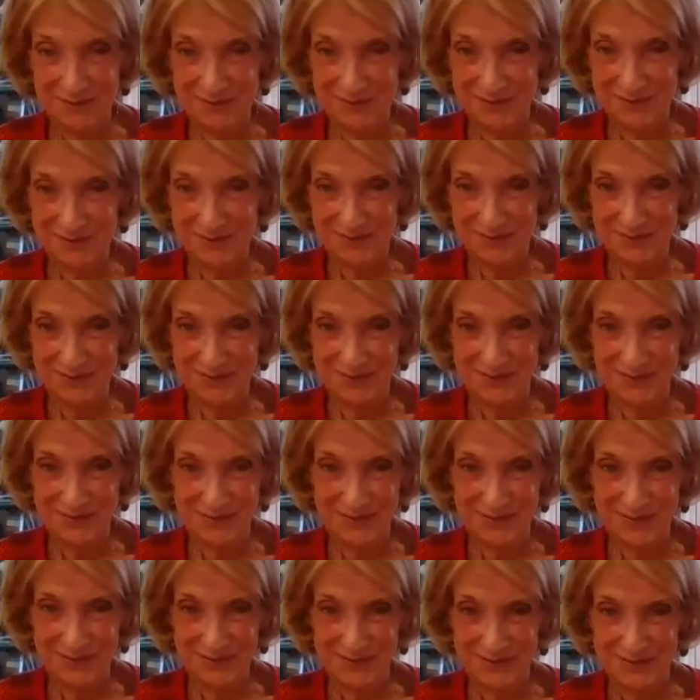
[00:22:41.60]
It serves
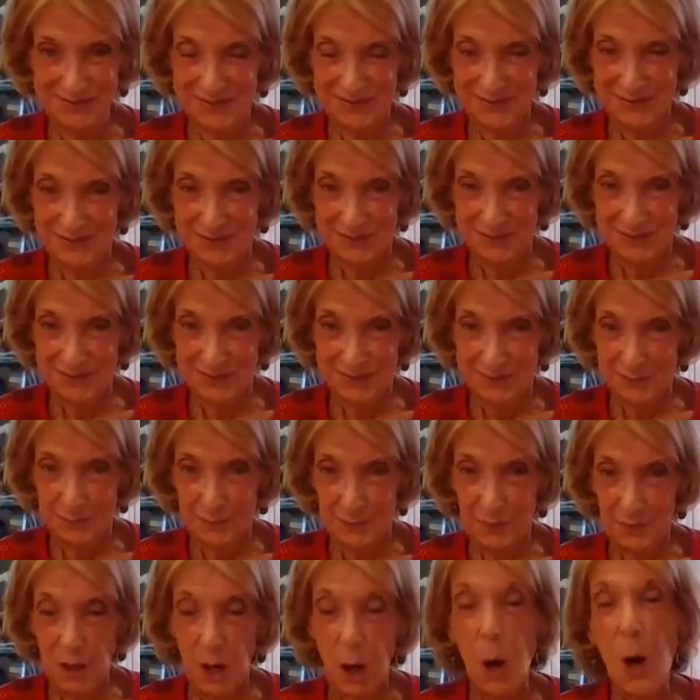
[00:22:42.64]
sushi.
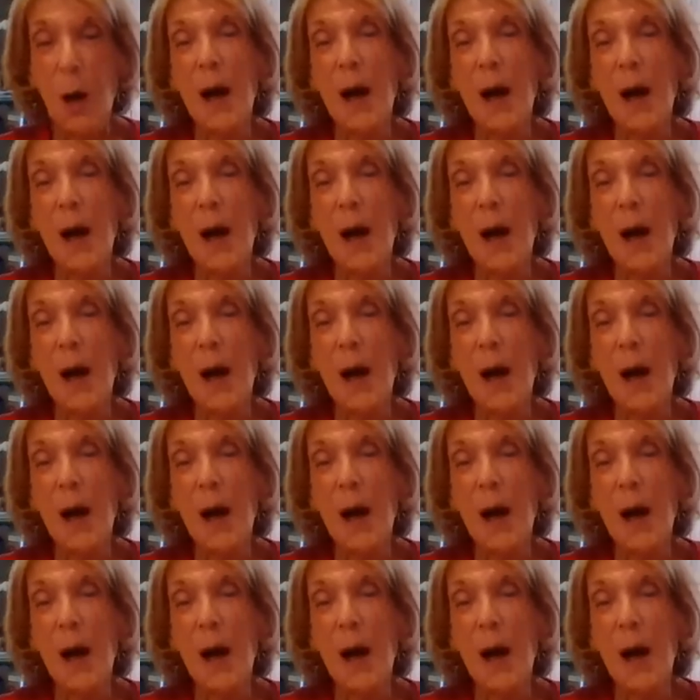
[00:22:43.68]
So we